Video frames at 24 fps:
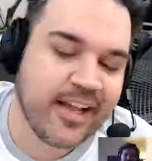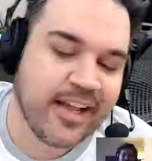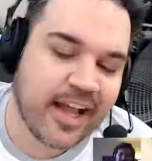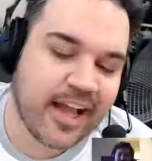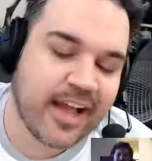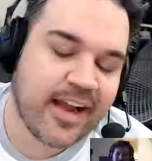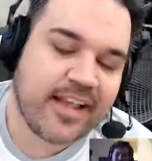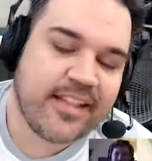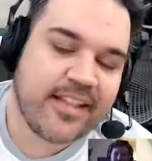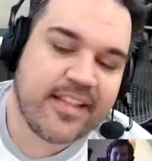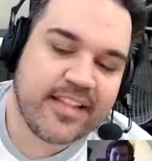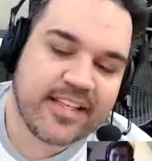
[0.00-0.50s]

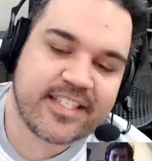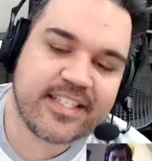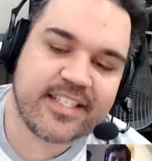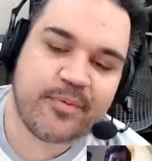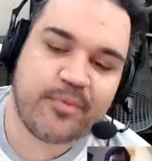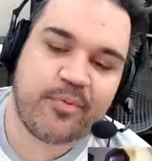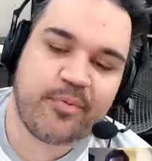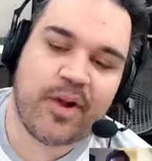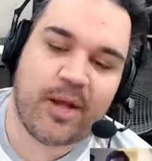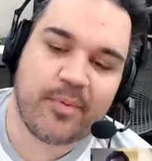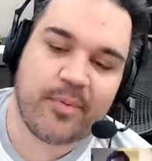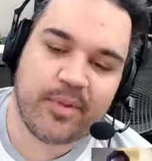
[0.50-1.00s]
and this is
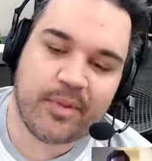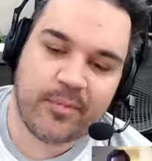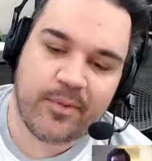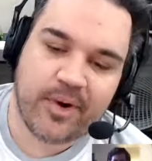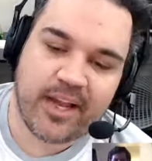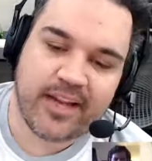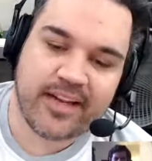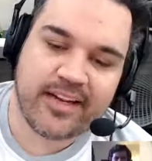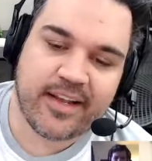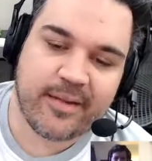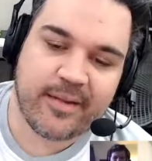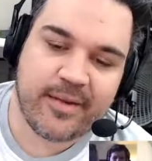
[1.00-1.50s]
the problem,
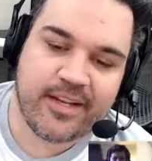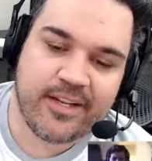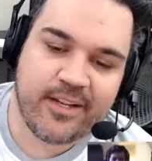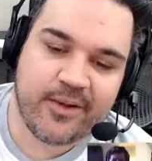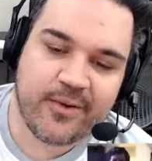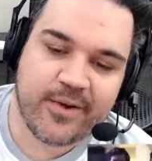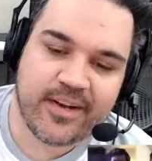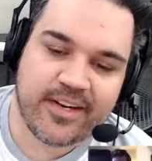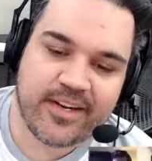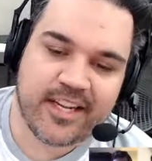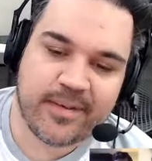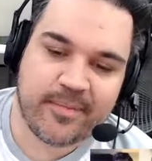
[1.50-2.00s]
right? I mean,
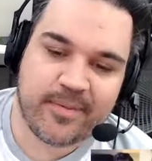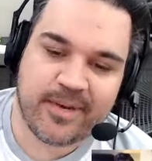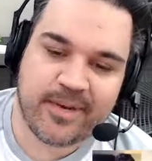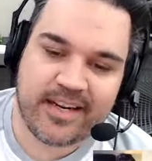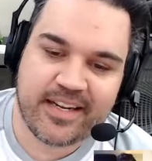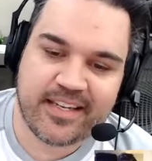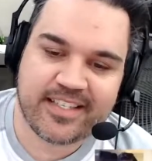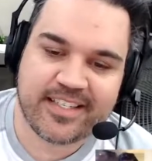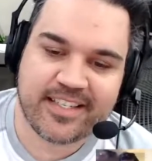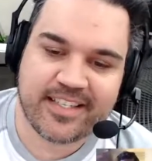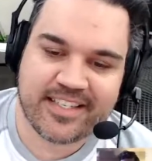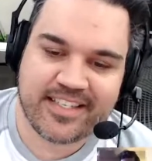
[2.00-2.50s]
you end up in
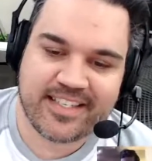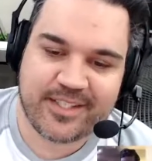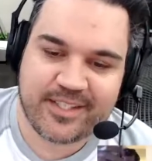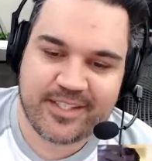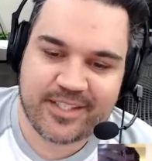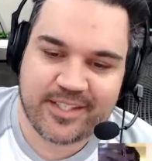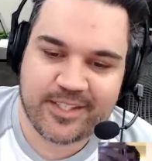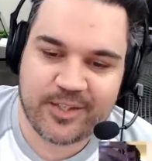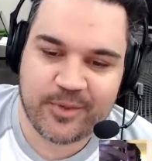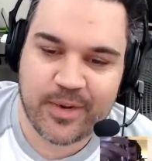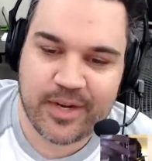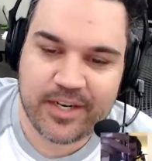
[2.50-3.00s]
a
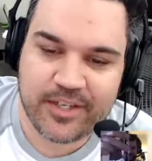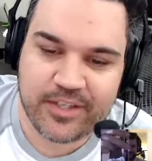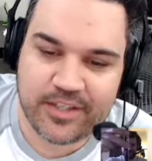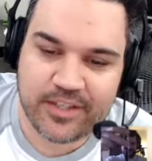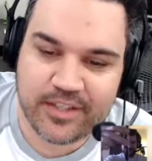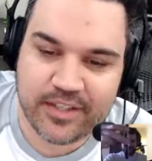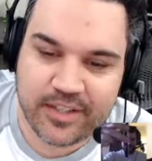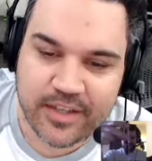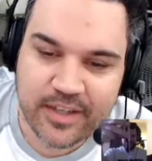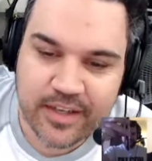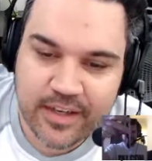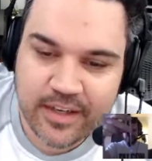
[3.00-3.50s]

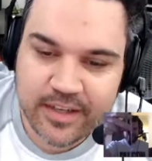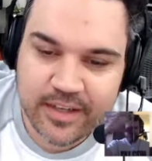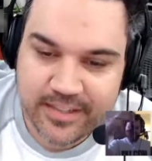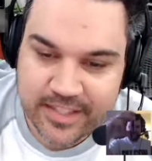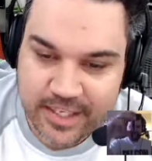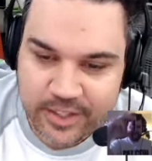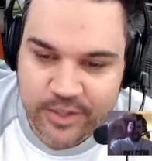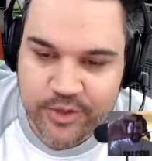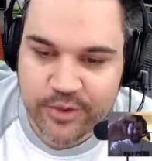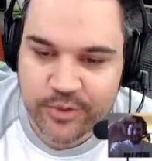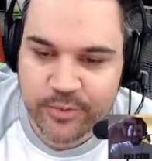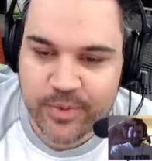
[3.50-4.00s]
situation. Is
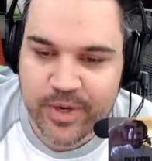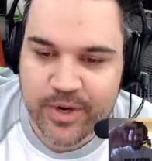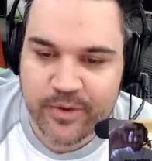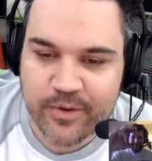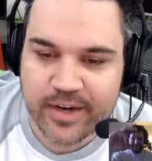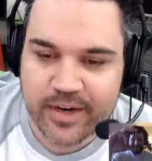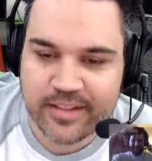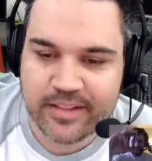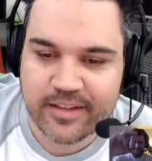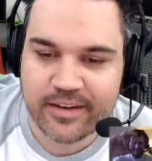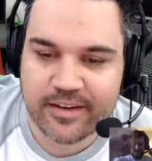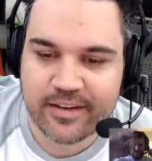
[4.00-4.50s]
that your 3
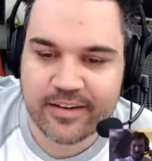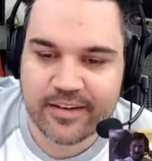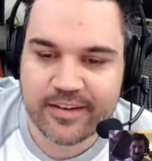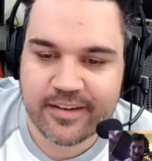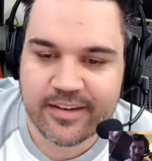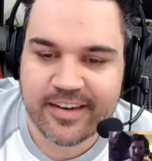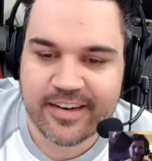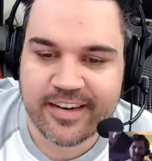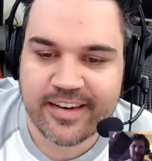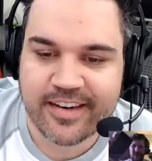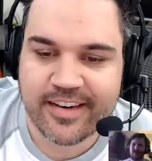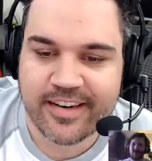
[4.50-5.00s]
right there?
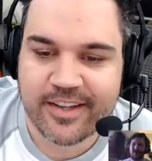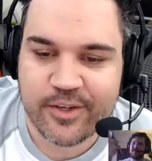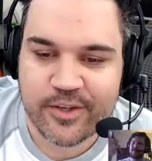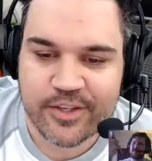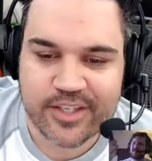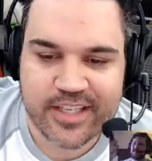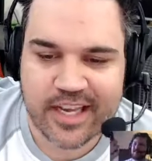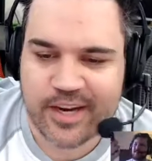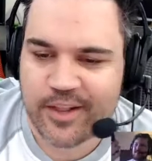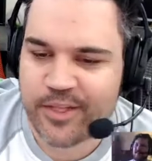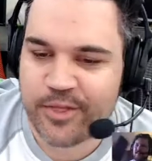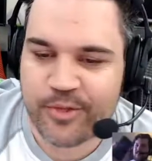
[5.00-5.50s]
You
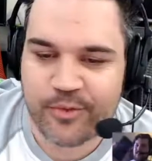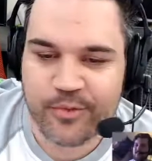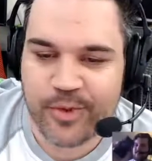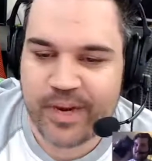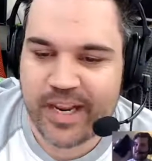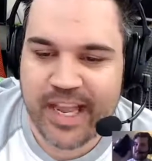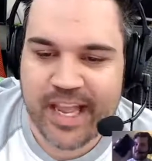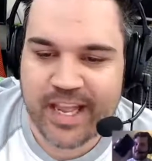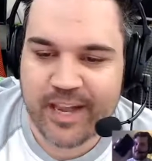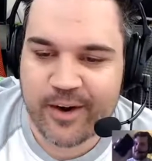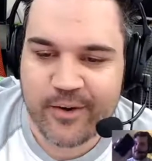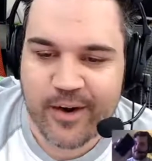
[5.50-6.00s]
just got a
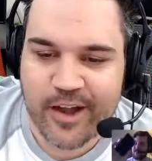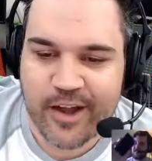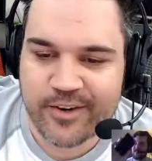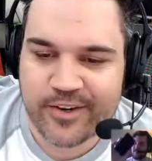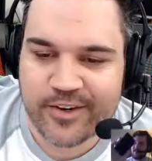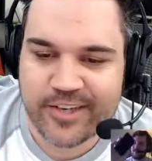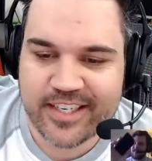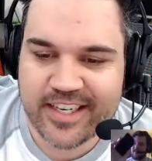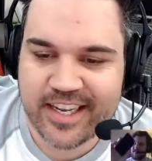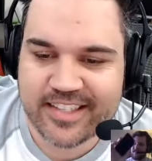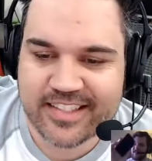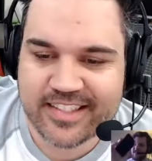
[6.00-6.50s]
3 hanging around
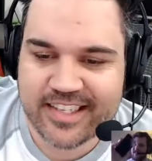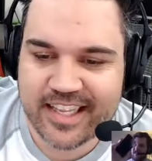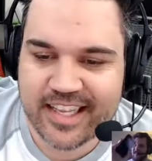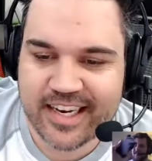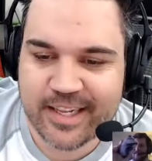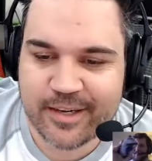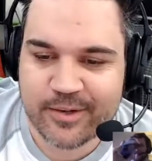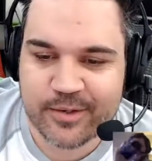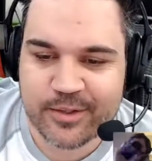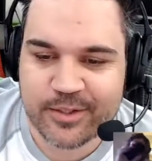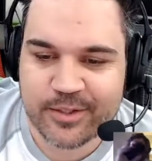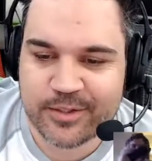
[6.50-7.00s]
your desk,
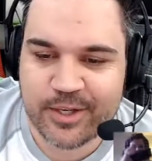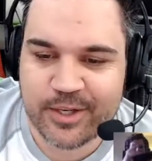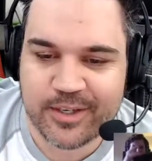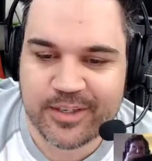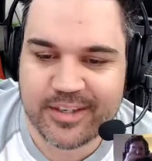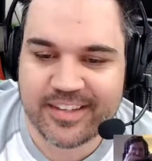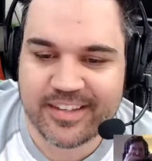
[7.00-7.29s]
Danny? You just.